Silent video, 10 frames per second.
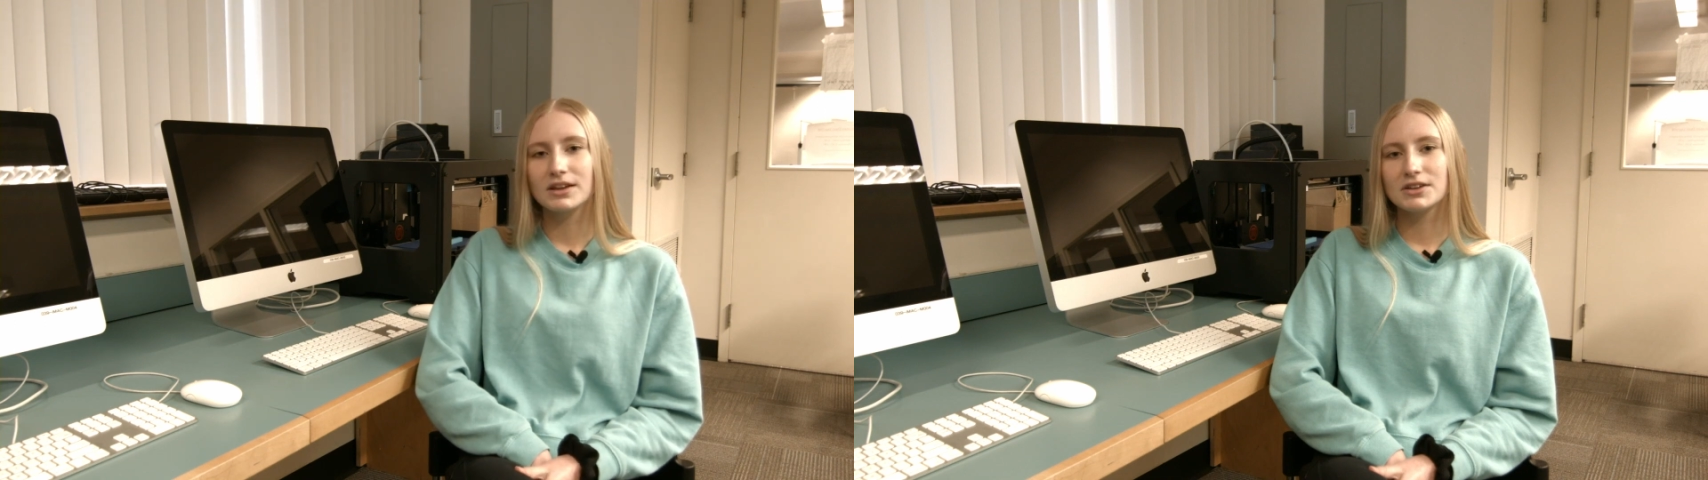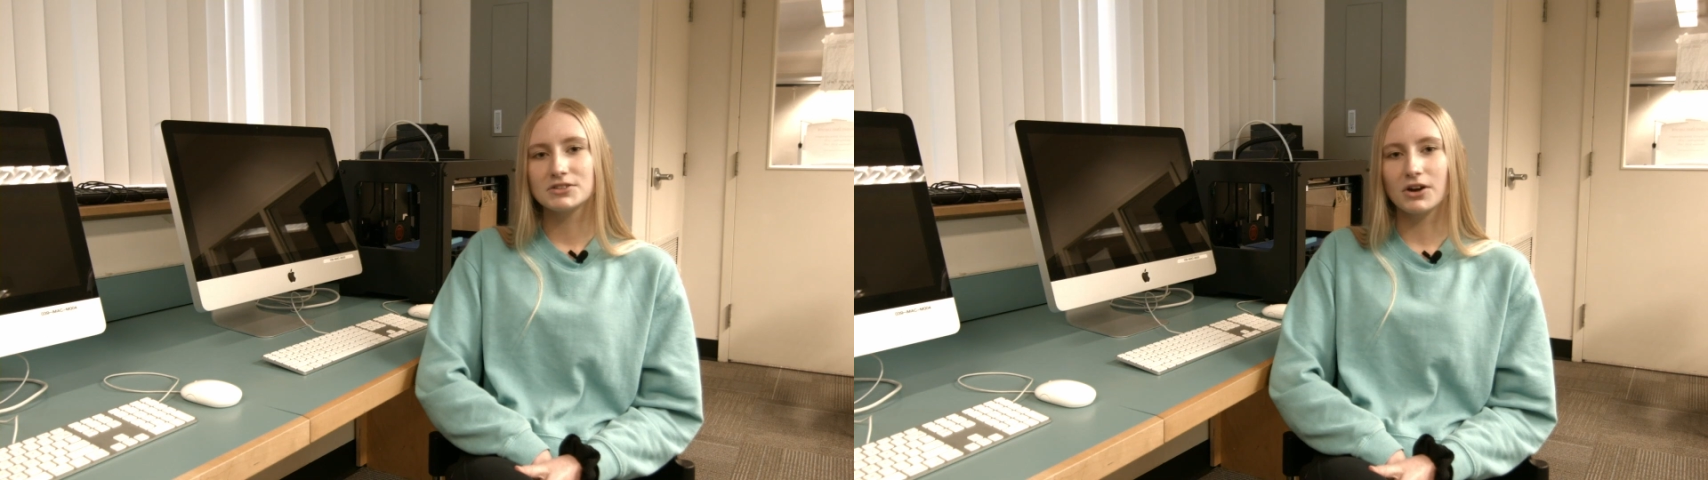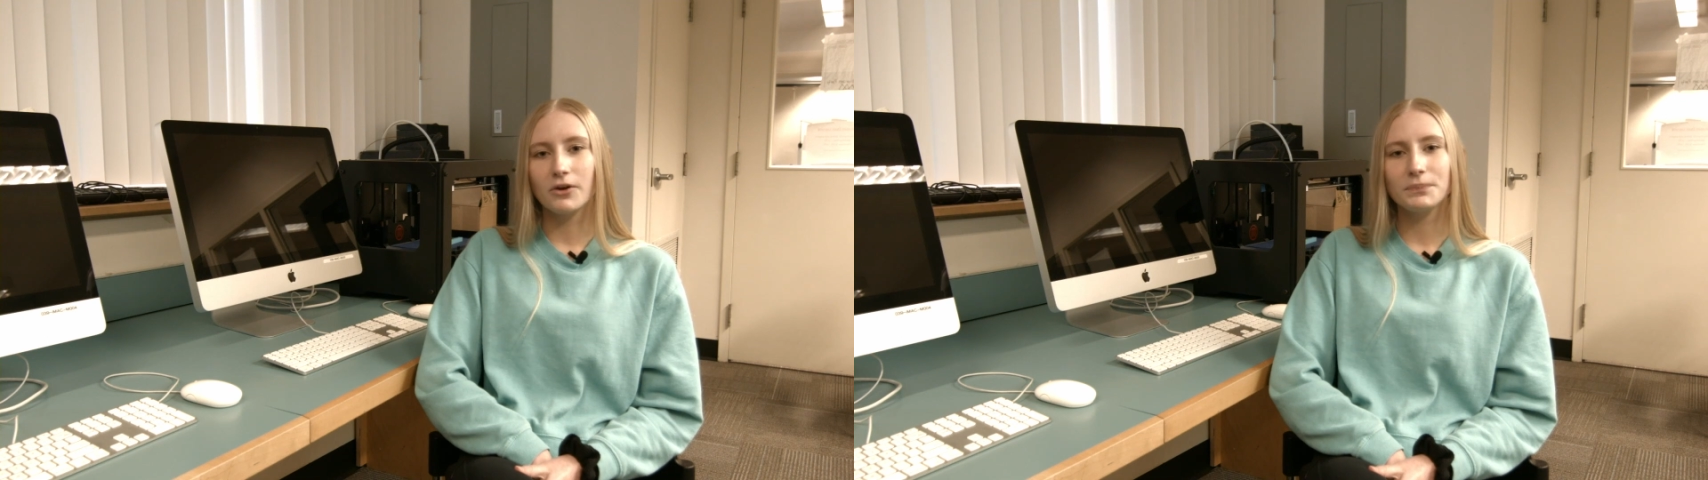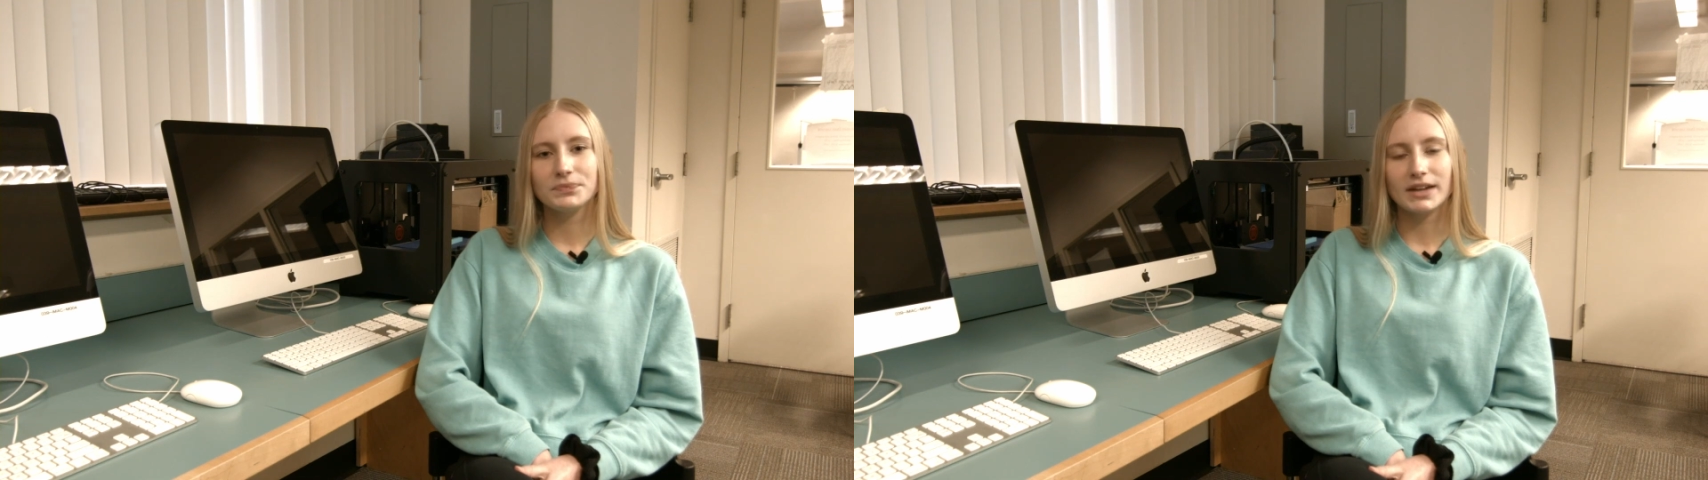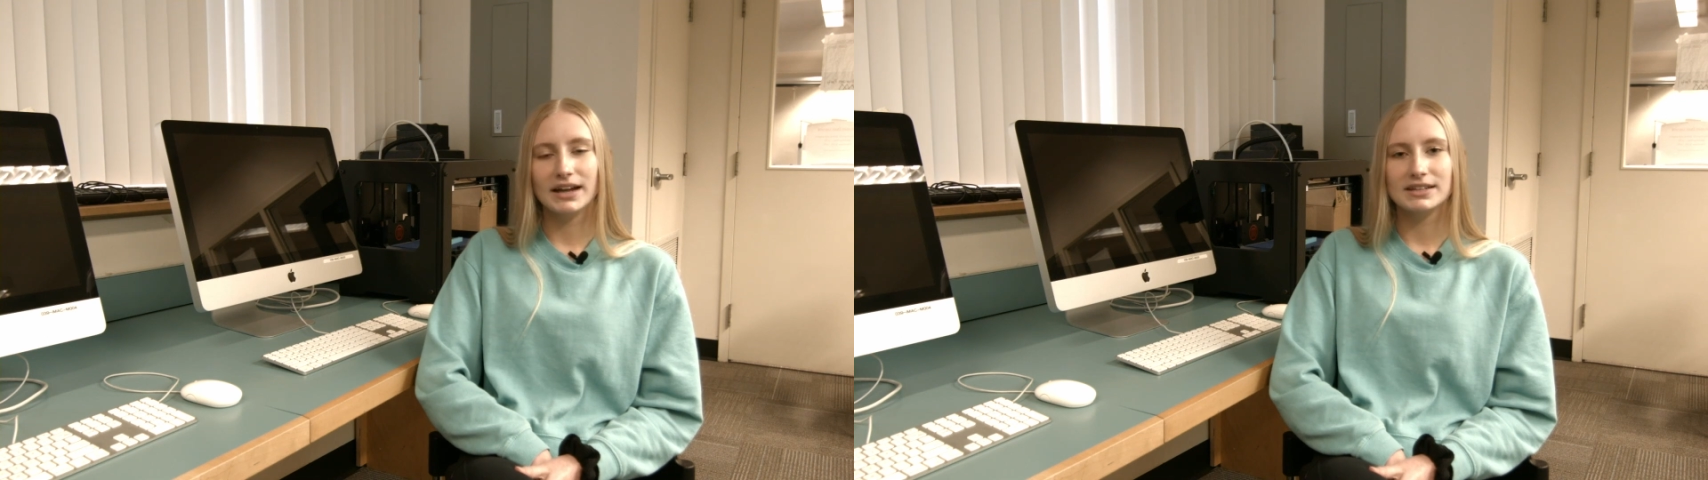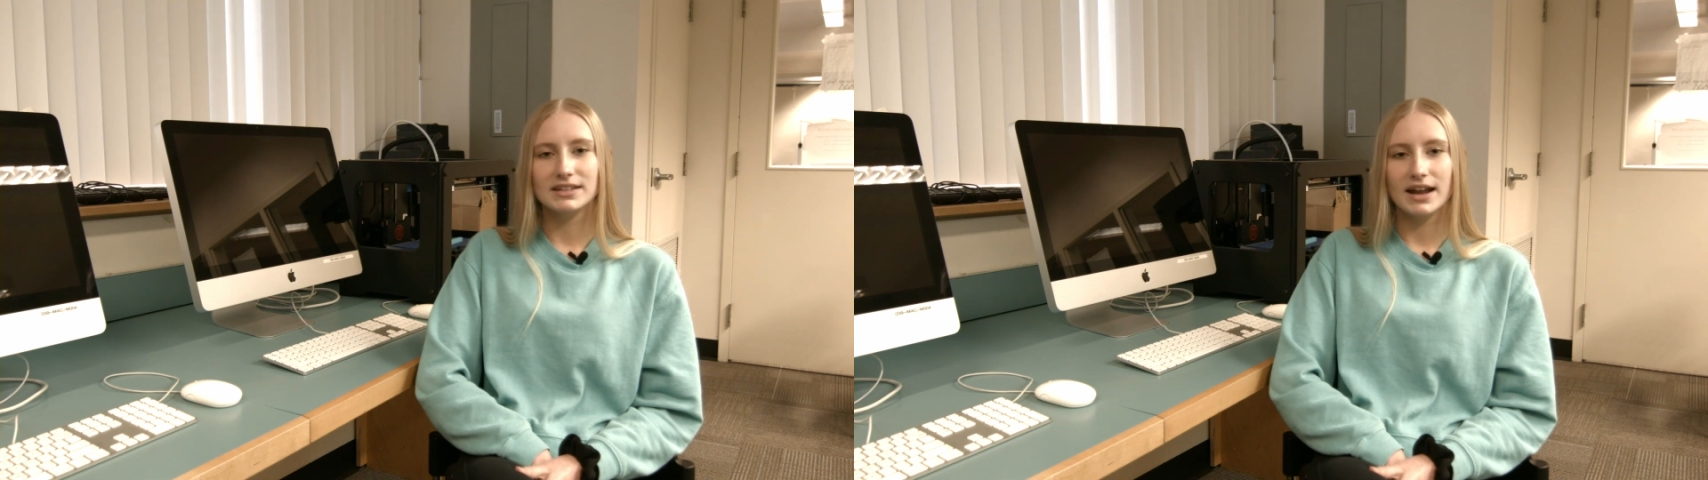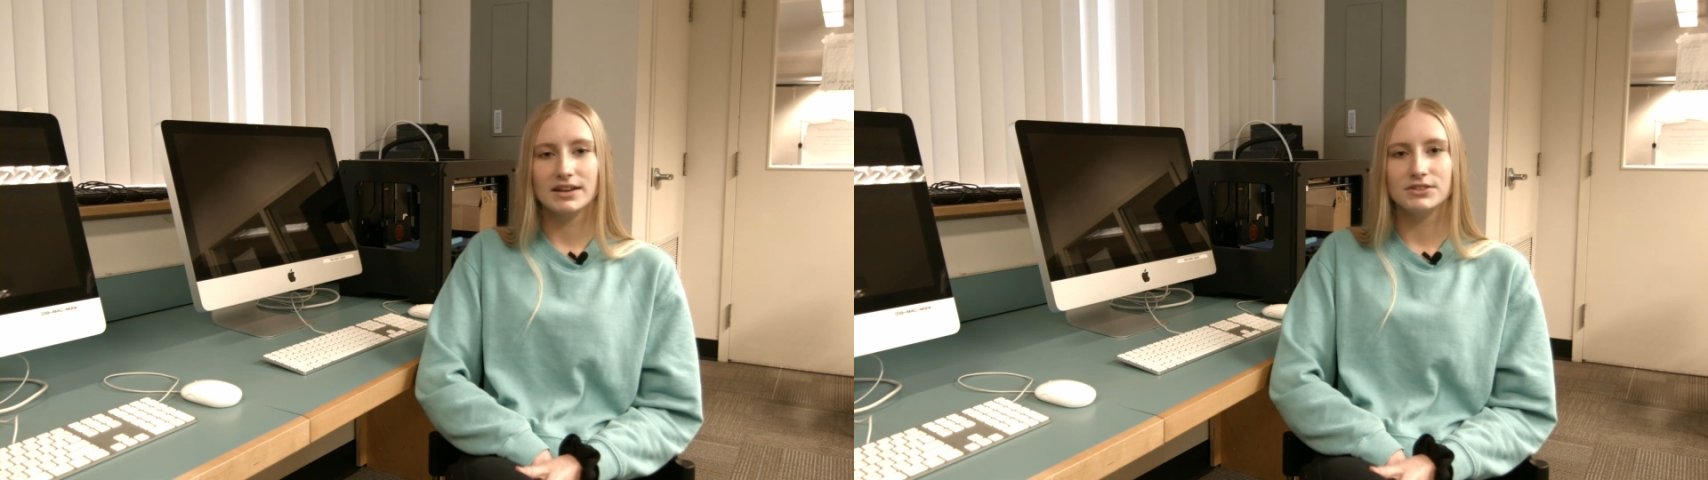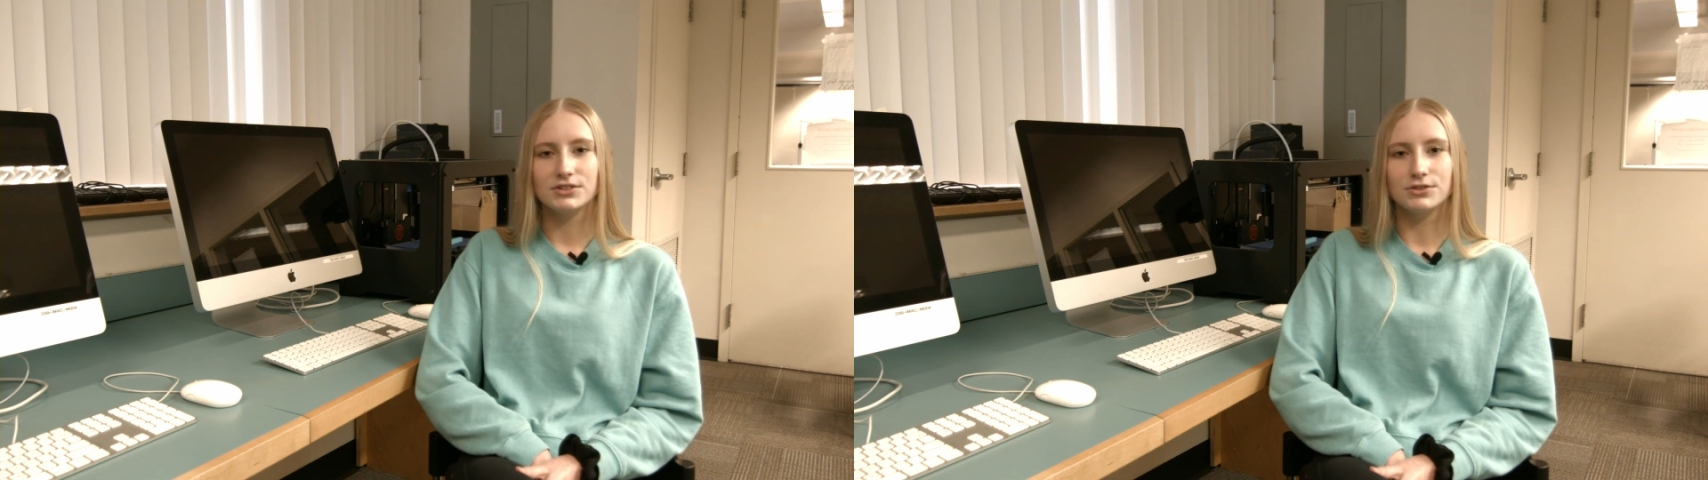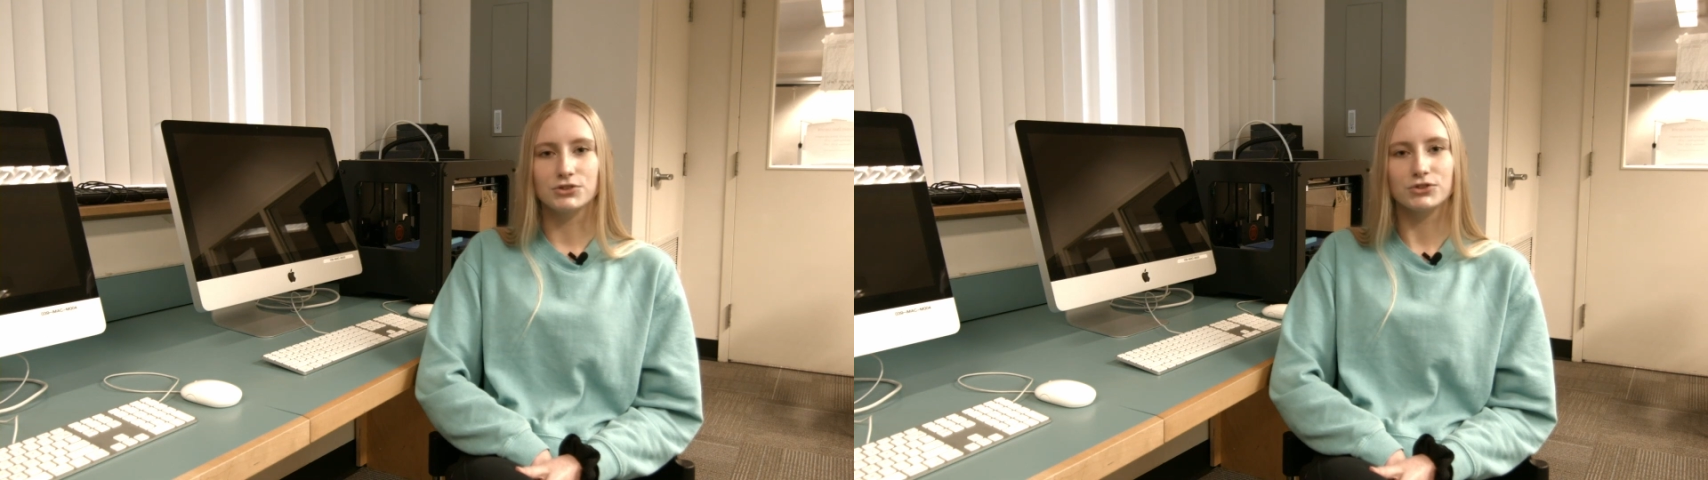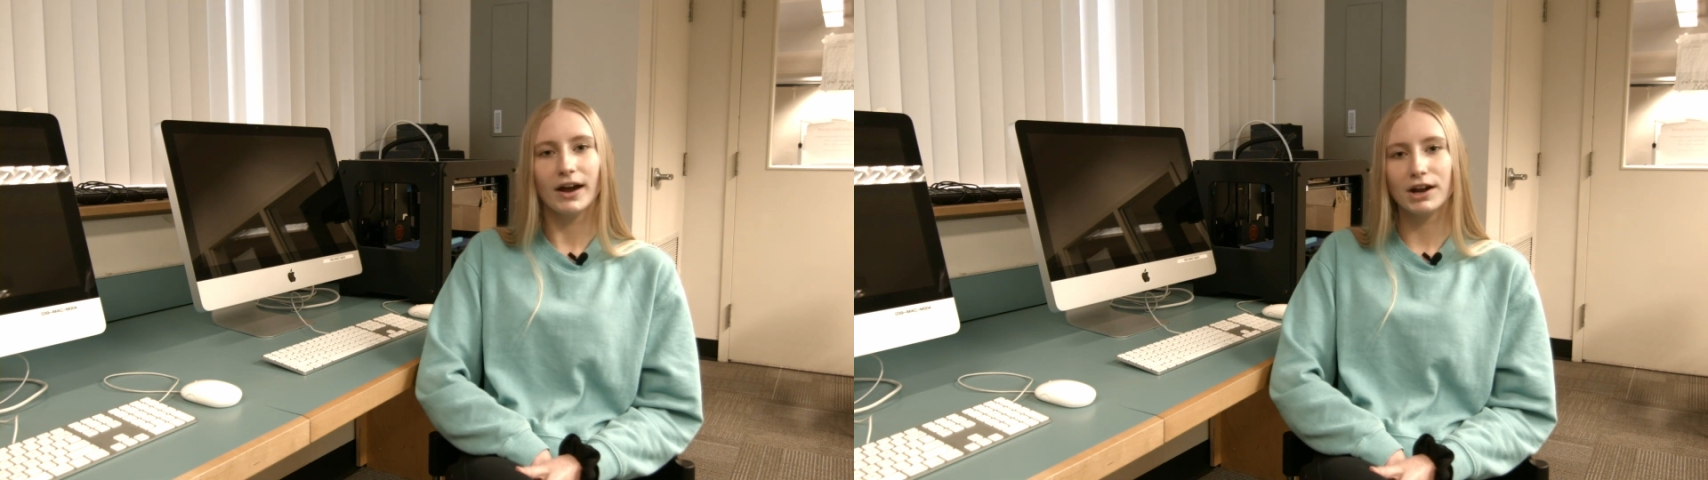So I decided to
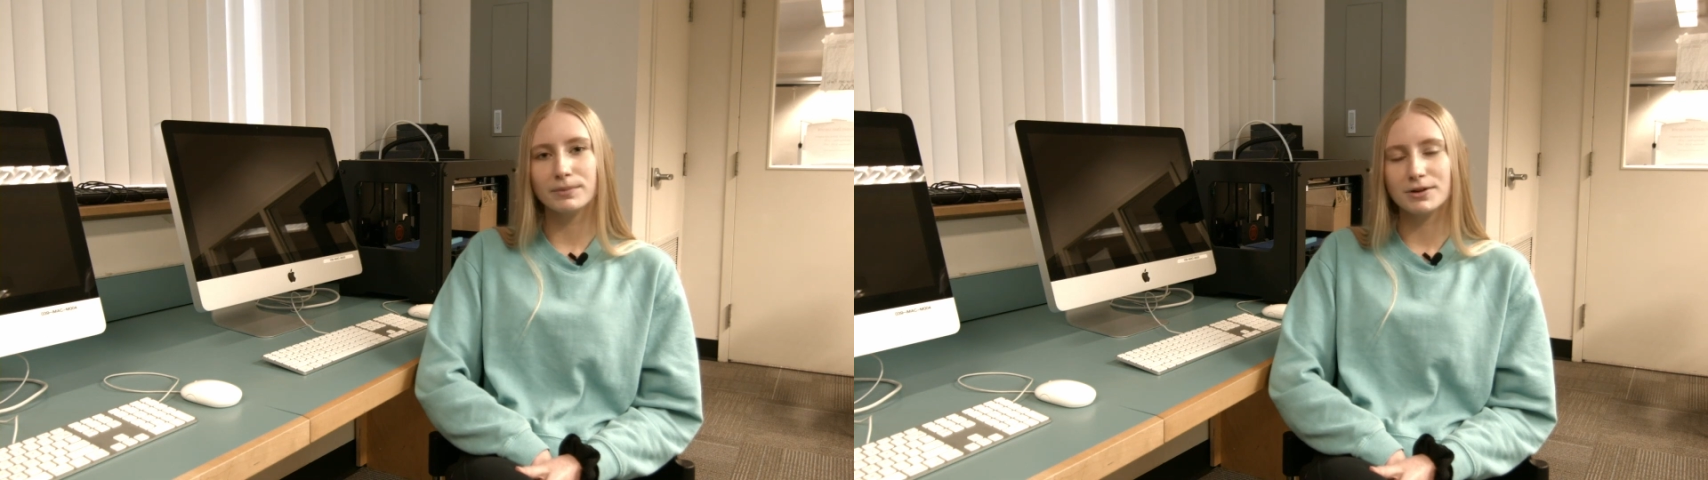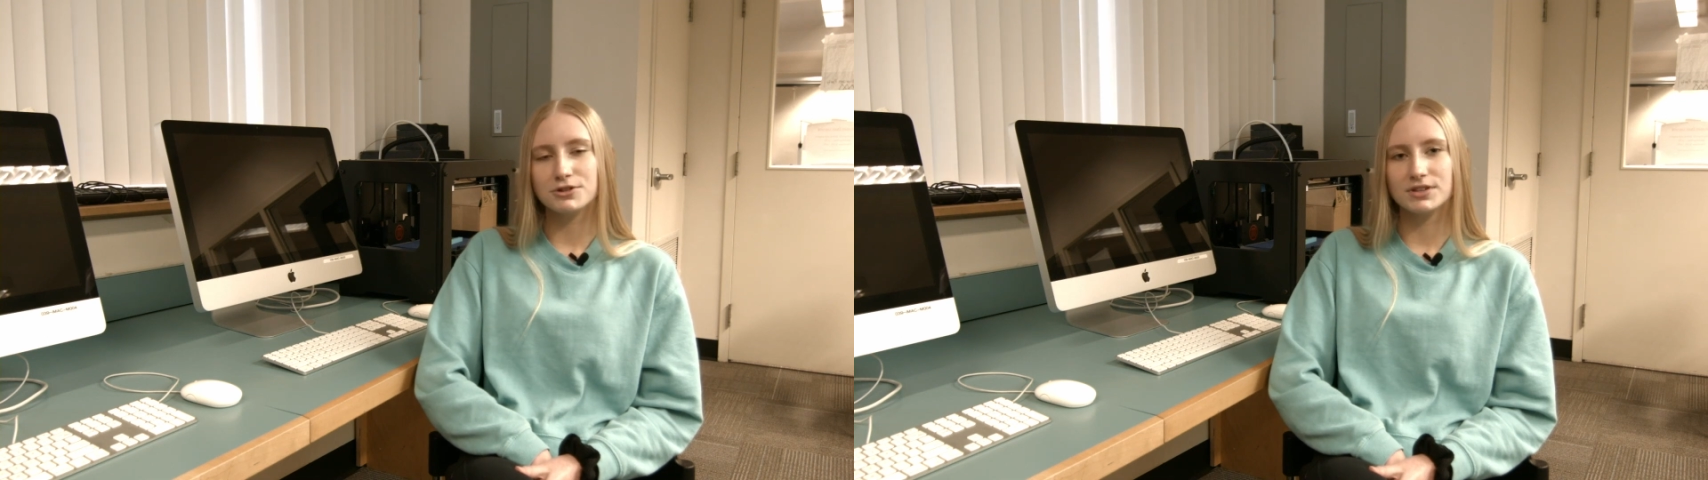try out a bunch